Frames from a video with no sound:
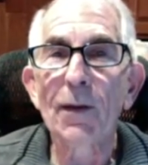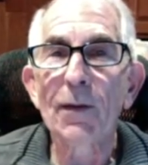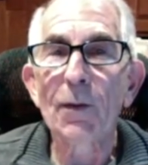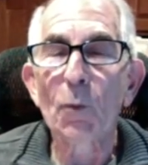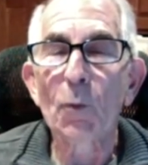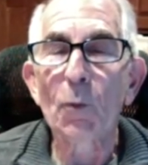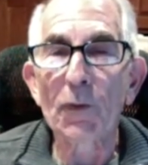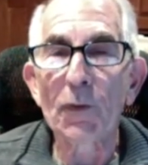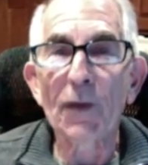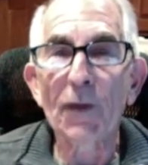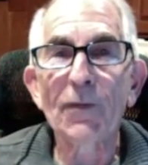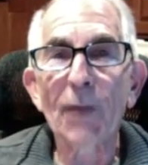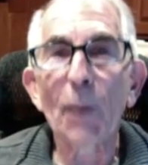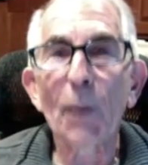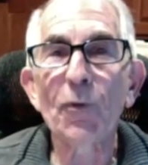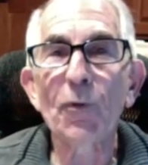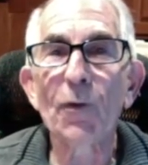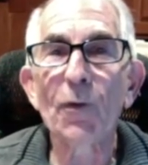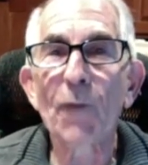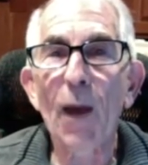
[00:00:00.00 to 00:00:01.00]
And with the
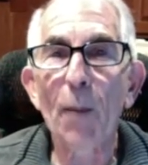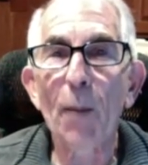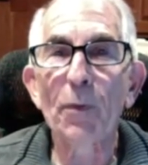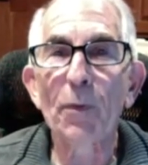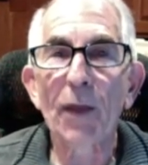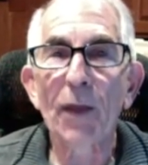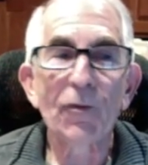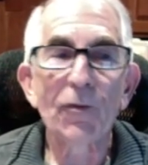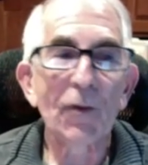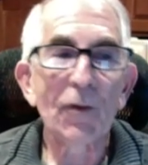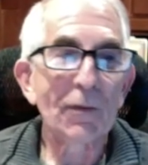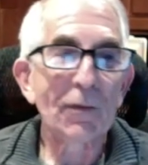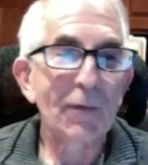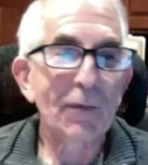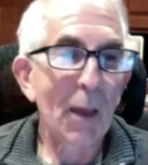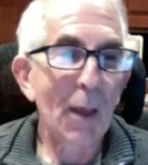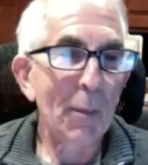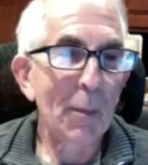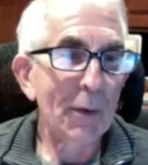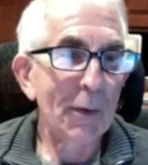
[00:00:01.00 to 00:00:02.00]
exception of Appalachian
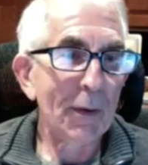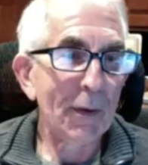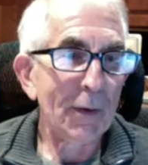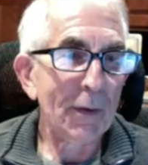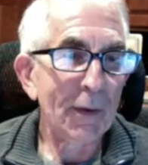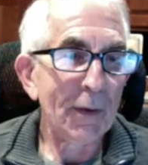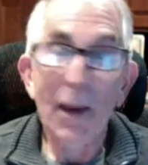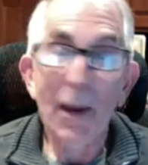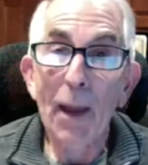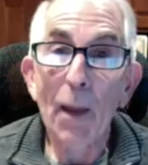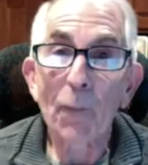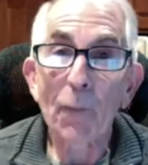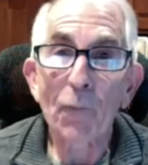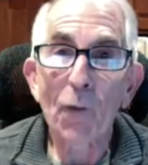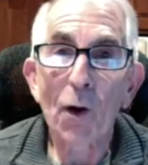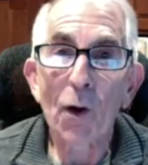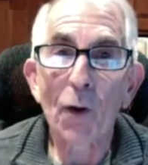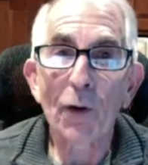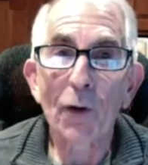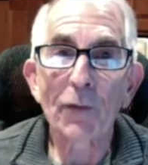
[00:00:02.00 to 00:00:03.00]
salmon and App
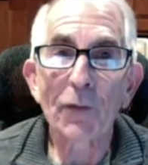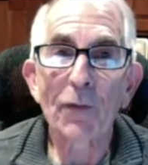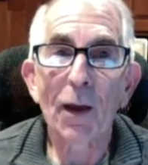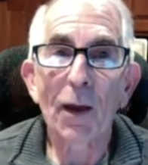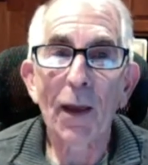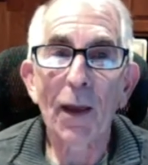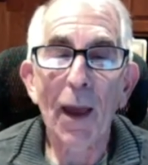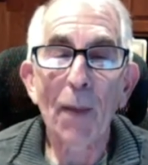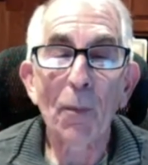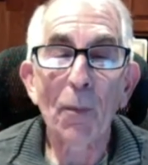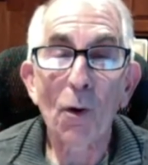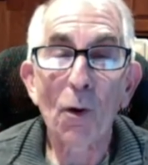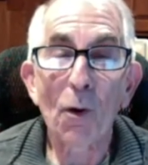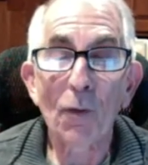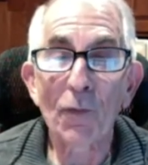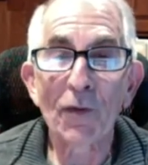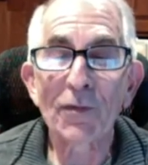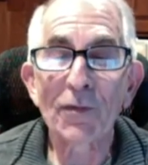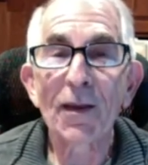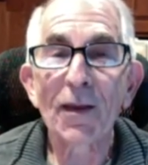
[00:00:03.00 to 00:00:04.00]

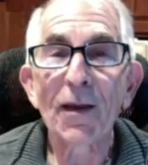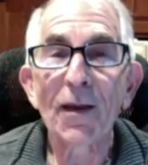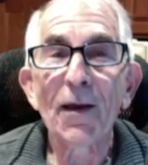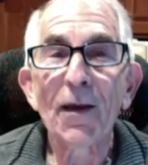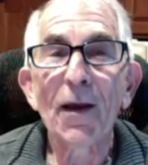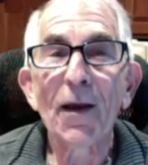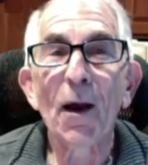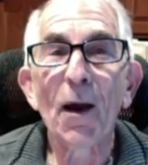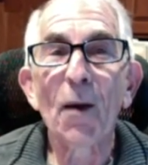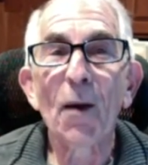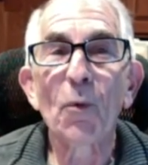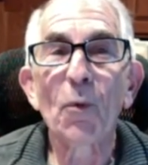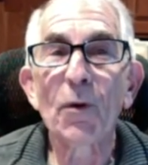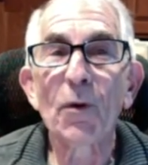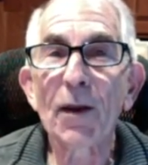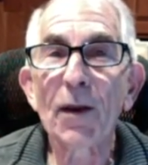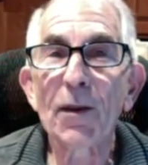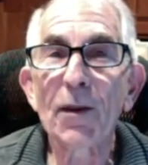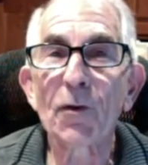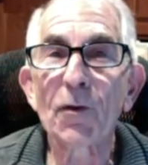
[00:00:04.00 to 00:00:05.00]
Harvest, we're
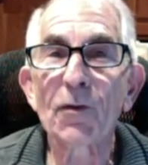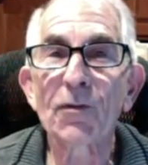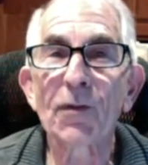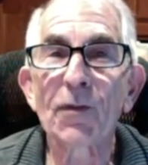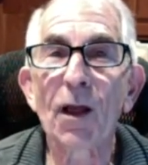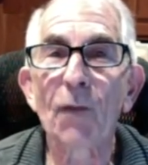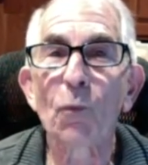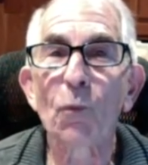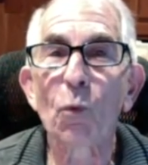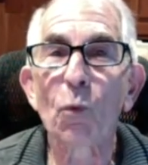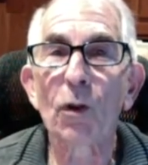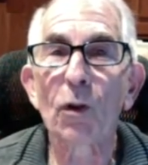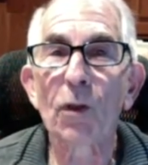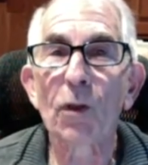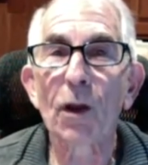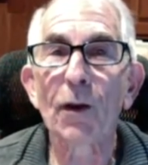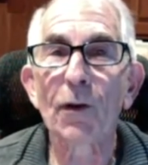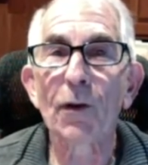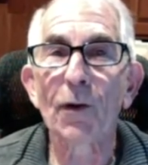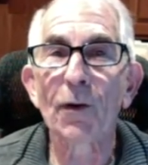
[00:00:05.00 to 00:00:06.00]
not here to solve world
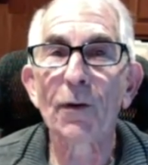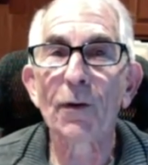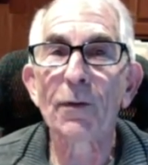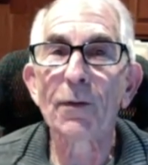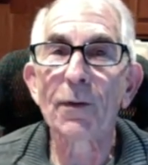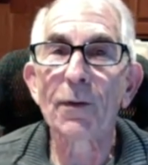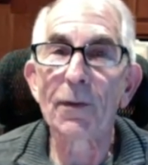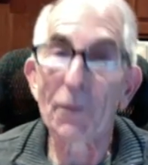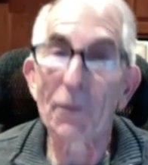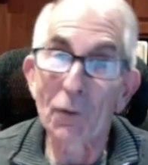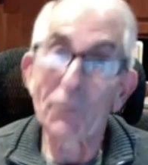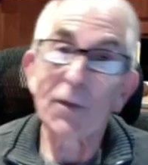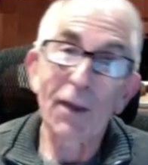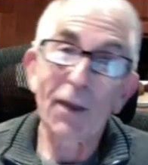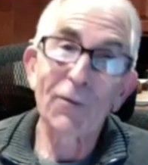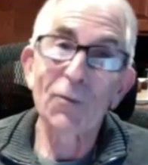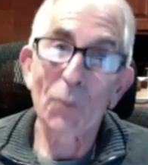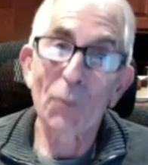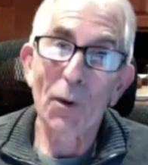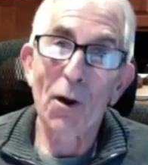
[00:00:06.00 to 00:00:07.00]
hunger. In those
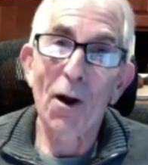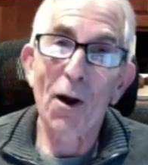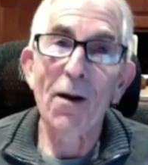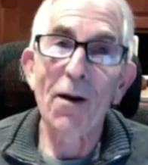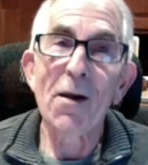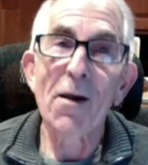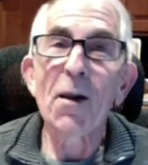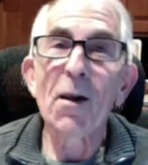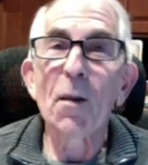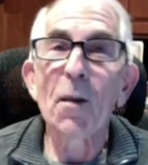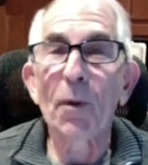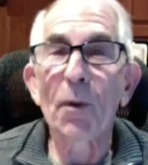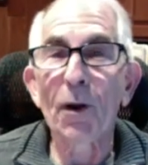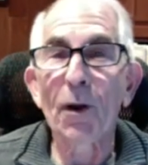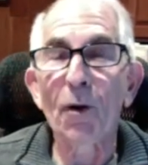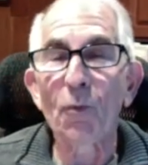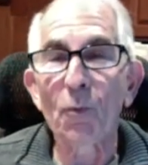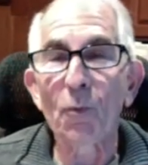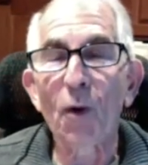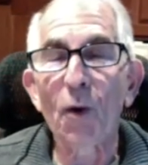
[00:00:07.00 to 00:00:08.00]
cases, we are. But
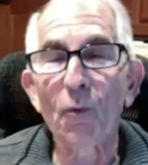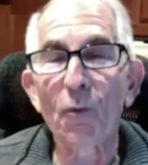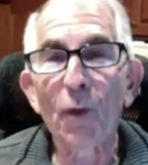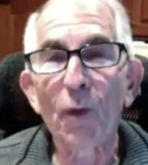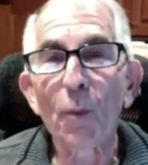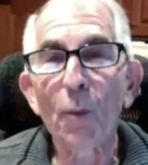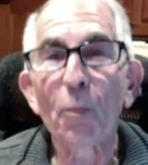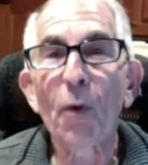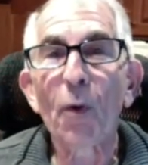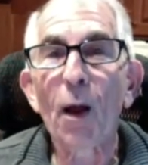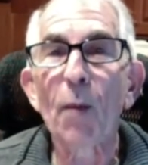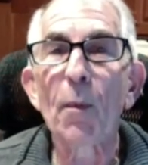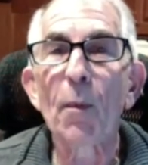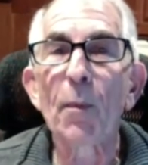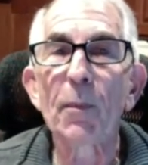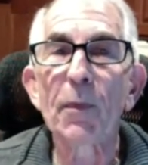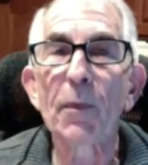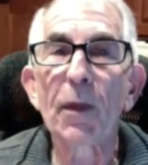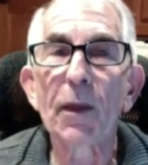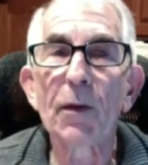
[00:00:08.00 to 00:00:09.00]
our real
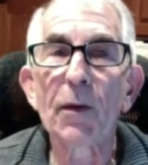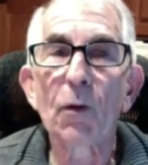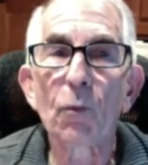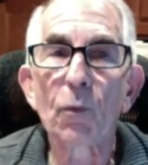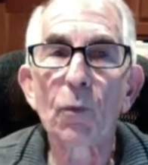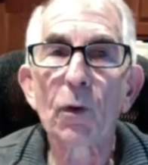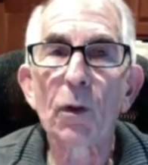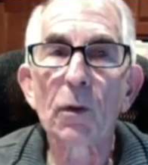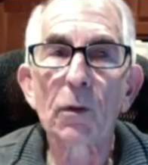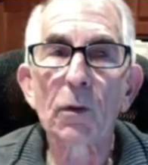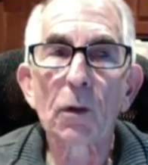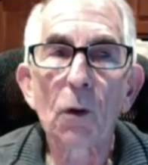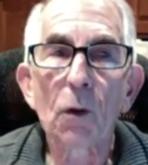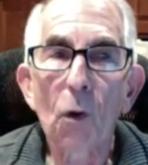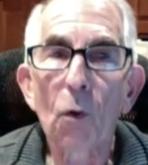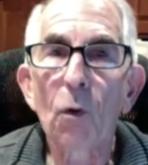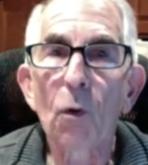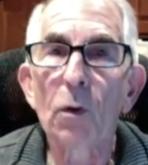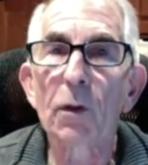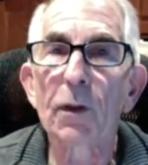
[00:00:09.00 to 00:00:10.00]
problem and our real
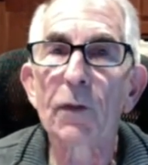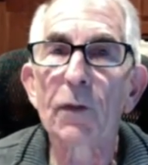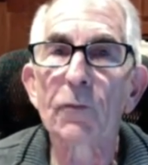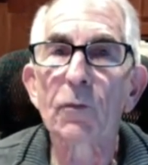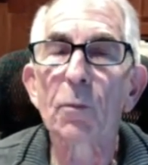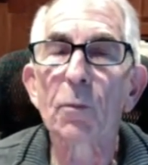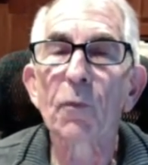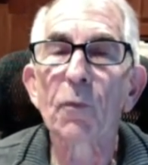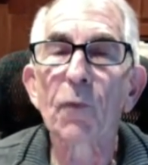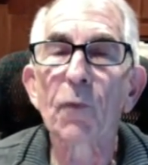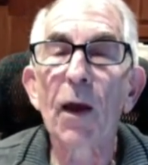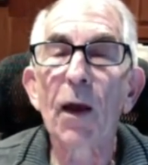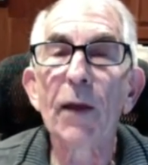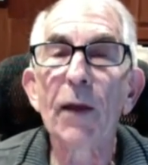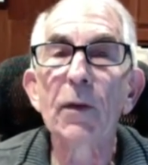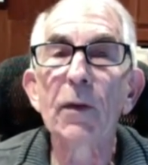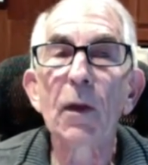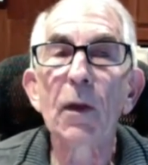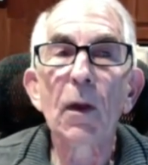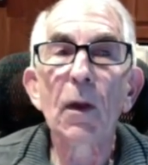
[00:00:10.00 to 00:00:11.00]
goal is to
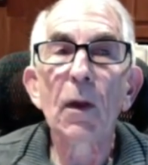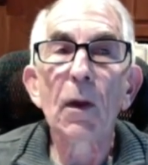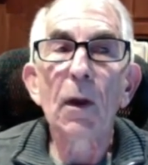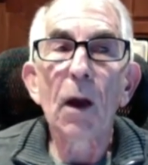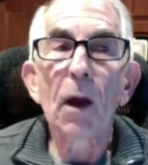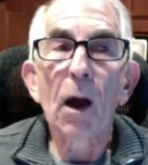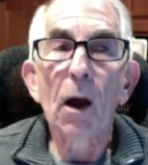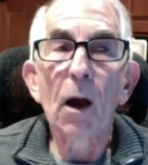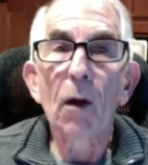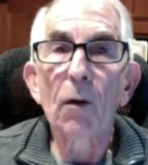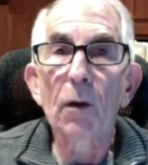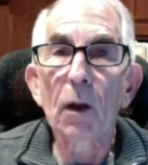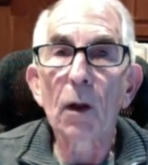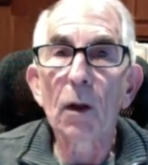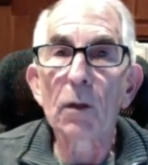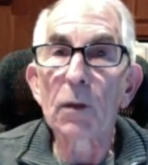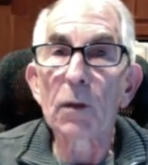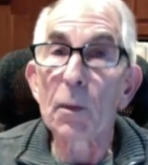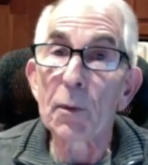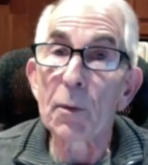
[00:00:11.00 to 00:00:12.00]
provide
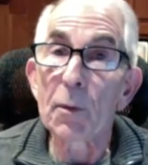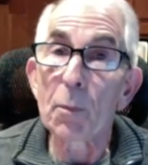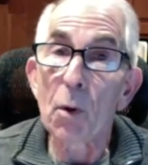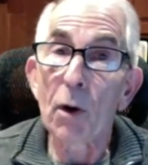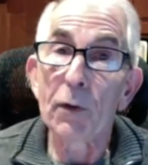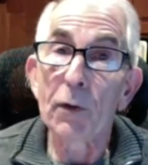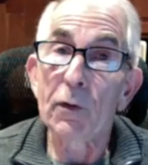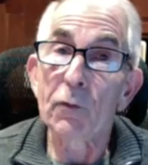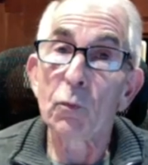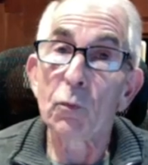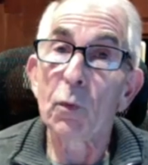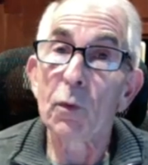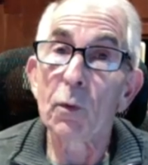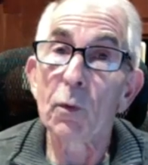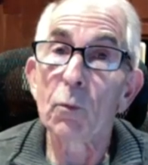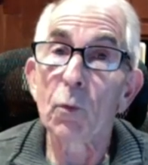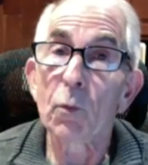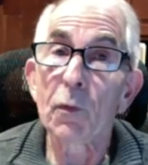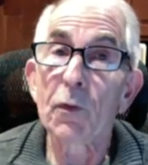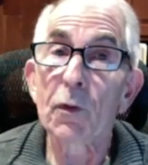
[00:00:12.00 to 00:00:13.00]
our limited partners
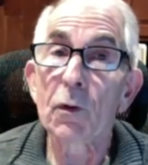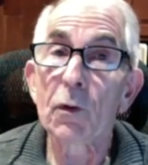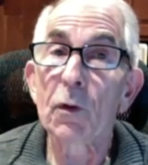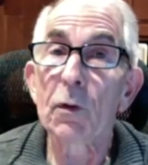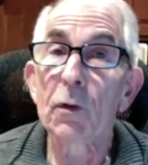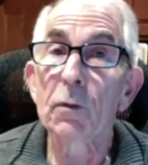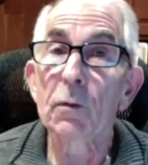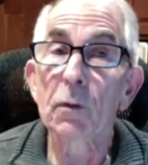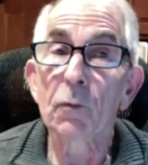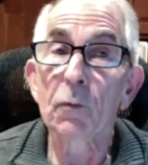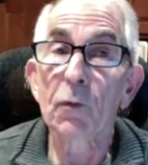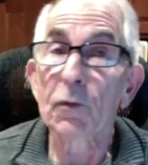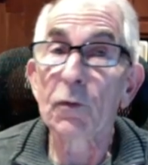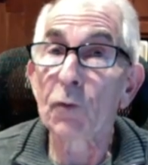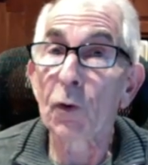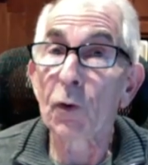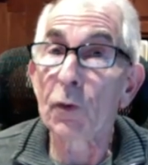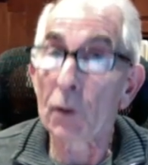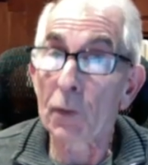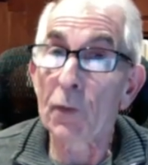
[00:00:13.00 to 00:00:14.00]
with a good
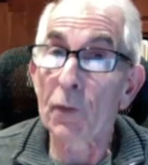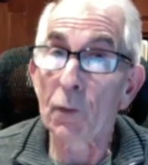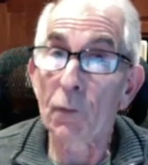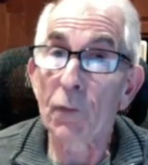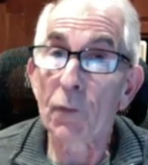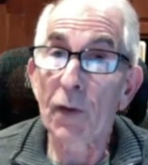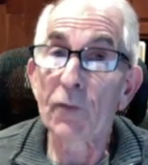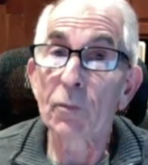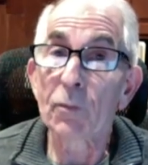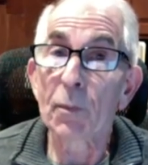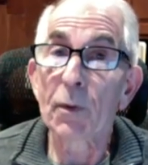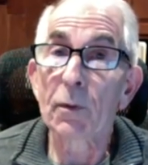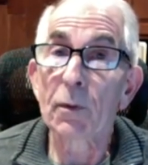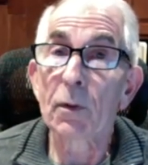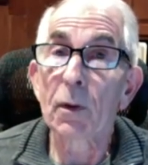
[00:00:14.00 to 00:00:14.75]
return on their investment.